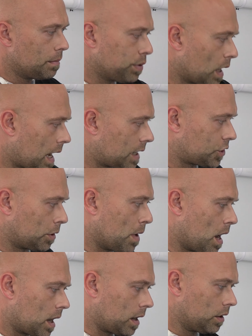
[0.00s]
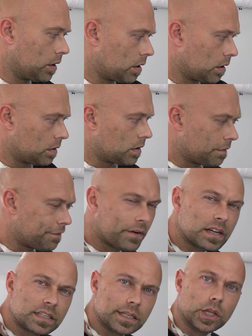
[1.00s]
blotch or mottle or, or
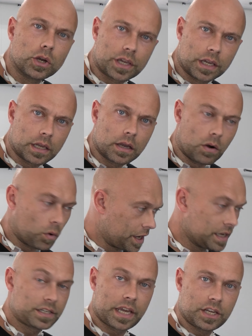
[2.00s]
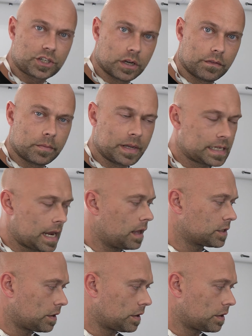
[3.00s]
fuzzy looking orientation of the metallic.